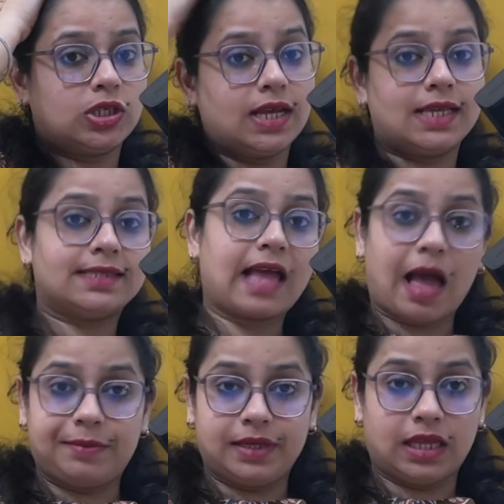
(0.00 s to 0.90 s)
is
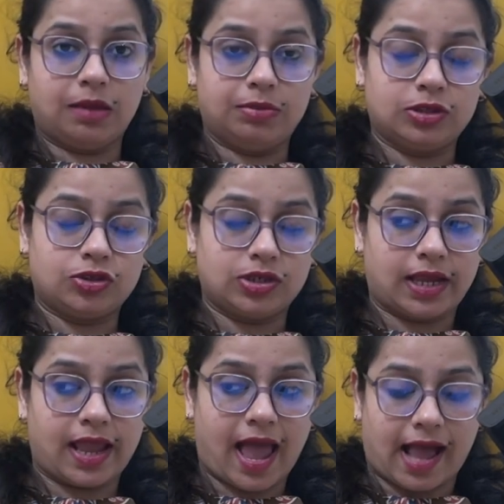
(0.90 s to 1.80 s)
applicable
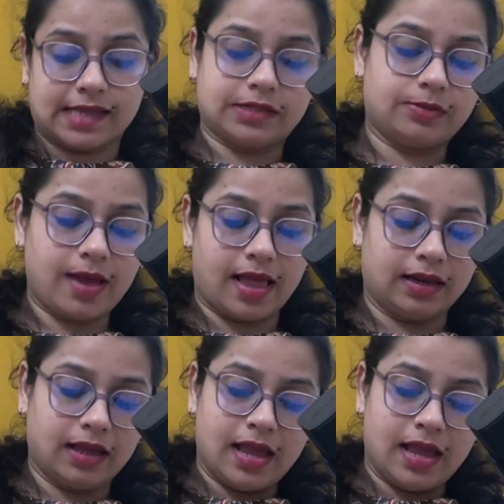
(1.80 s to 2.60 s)
today as well.